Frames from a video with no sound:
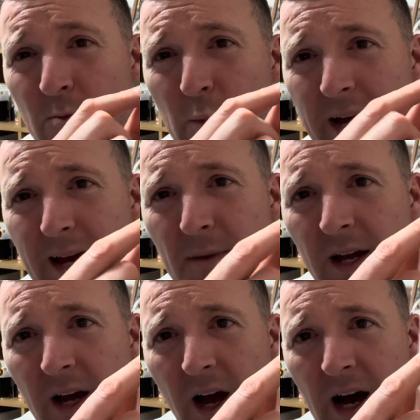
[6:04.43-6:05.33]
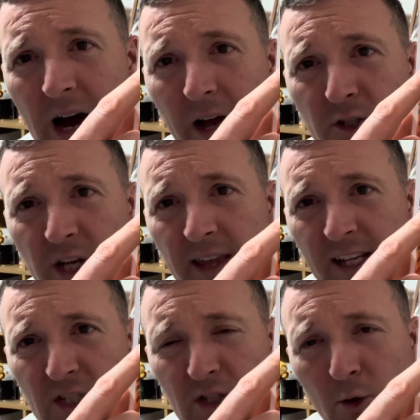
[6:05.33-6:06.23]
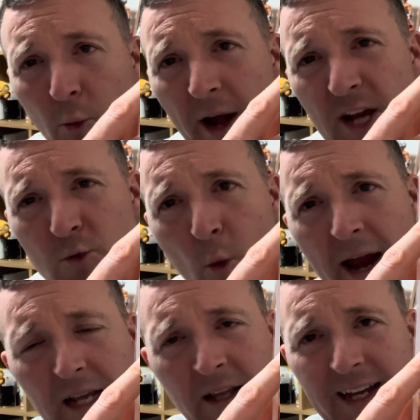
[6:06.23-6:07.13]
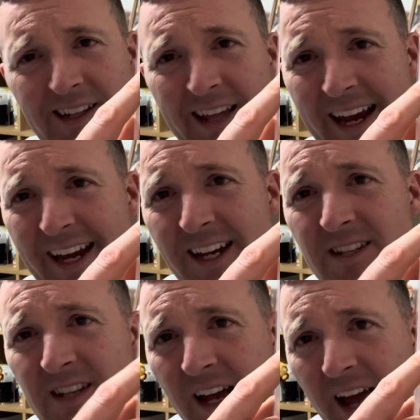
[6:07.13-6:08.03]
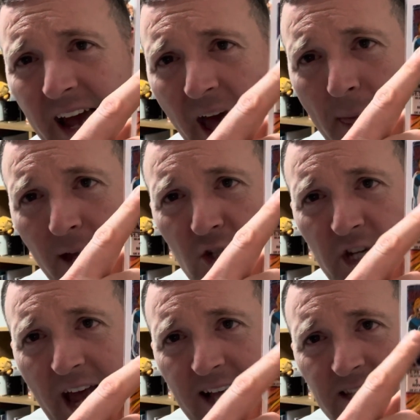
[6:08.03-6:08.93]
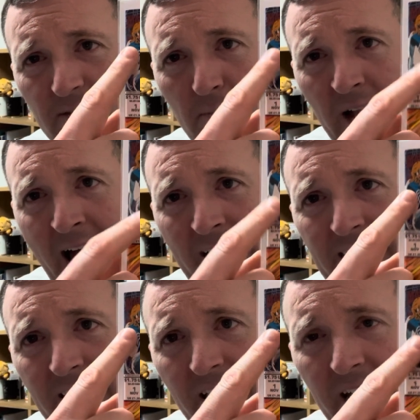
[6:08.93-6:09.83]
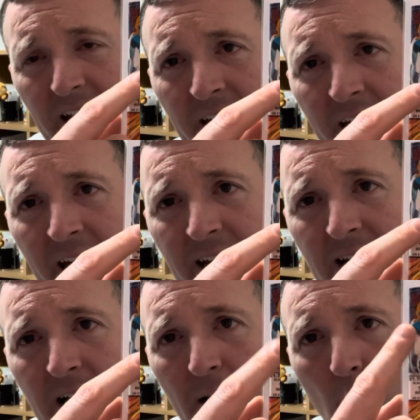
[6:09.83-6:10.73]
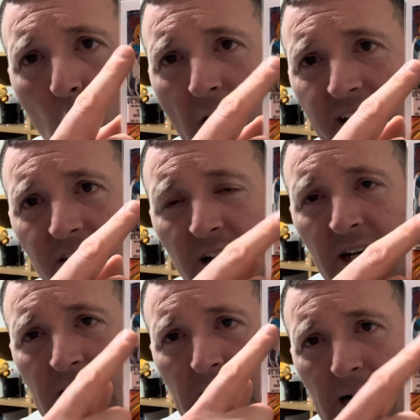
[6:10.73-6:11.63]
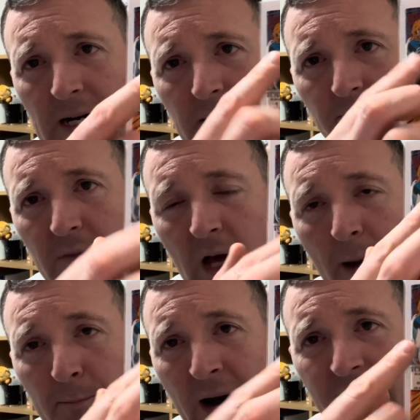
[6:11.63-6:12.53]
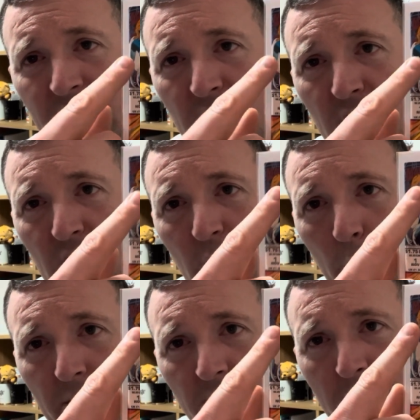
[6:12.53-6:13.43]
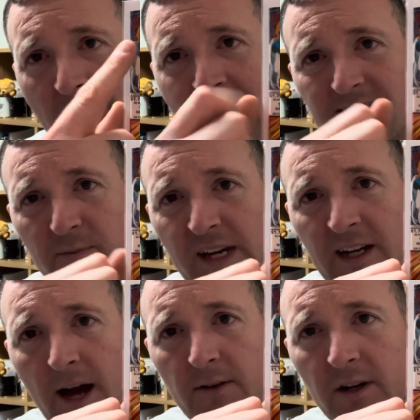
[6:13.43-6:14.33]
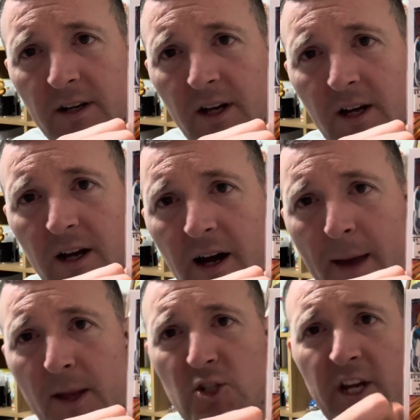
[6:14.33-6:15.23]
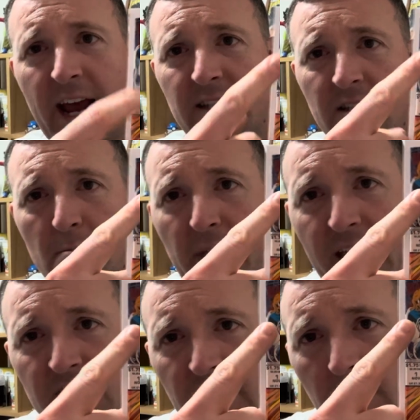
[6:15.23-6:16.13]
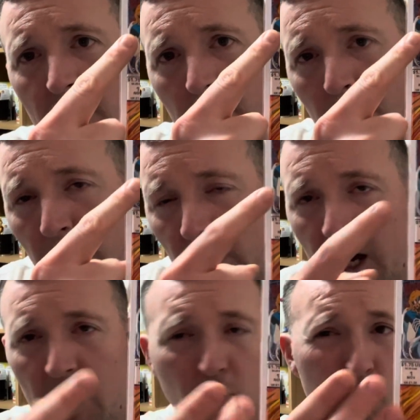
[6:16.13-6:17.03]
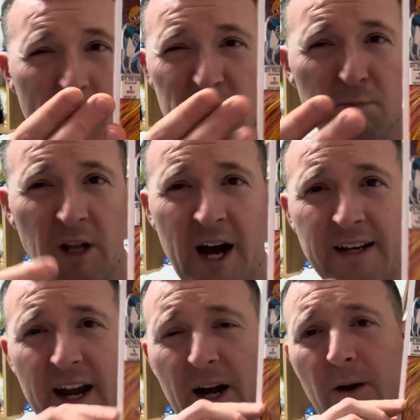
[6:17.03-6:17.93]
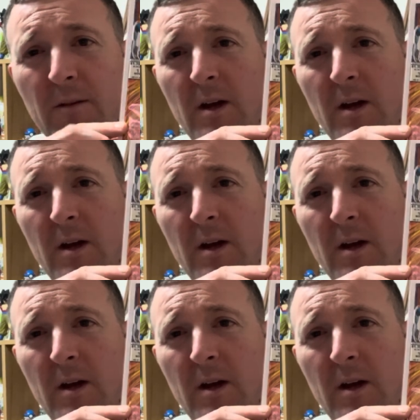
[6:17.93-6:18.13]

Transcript: Web. And she has like grayish white like leggings. And then she has this black and white bodysuit with her mask being covered. And then she has this amazing reddish blonde hair.